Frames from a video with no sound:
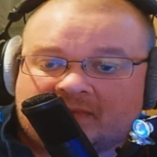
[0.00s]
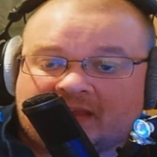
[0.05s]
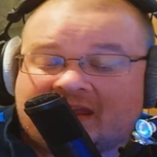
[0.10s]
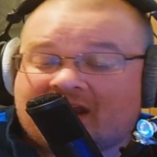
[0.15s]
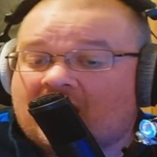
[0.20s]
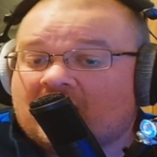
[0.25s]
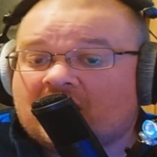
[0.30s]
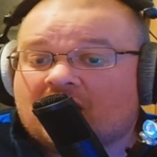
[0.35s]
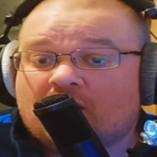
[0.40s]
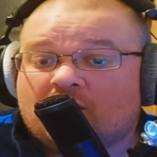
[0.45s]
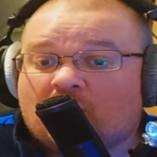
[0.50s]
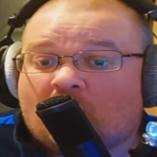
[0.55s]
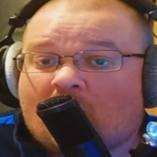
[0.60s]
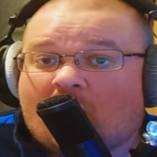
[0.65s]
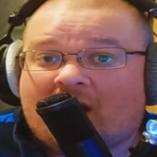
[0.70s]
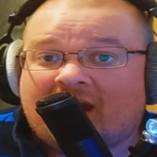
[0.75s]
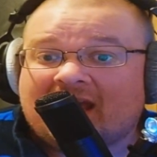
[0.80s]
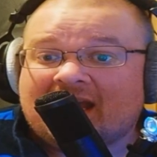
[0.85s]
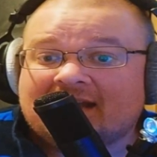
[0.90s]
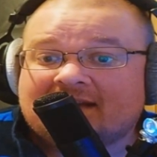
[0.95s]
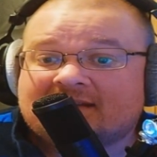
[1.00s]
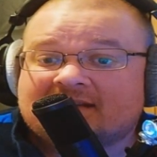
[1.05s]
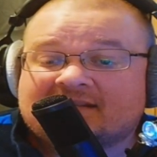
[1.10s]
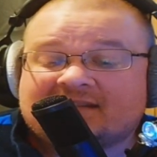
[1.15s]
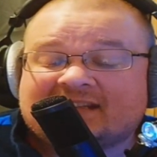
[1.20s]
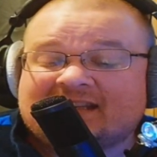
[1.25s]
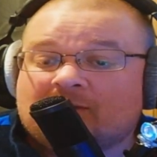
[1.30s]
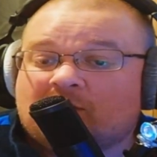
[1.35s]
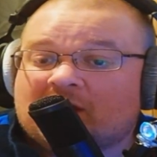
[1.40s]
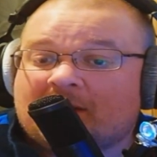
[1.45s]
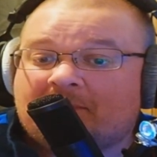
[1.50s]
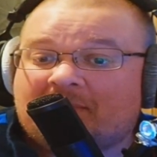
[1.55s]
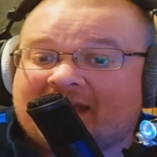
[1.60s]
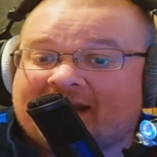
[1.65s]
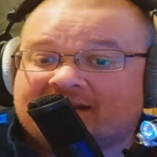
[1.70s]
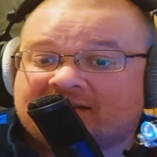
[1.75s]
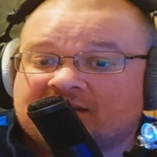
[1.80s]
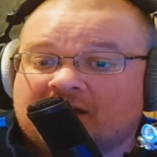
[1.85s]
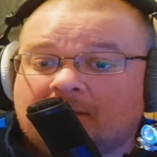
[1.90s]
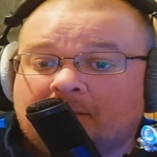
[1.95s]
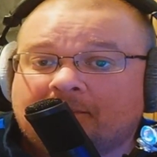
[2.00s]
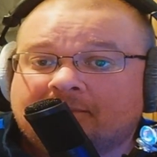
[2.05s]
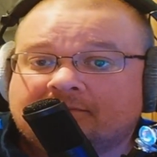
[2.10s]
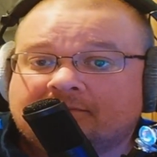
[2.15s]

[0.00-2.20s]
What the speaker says: and I'll go quiet to see what it picks up.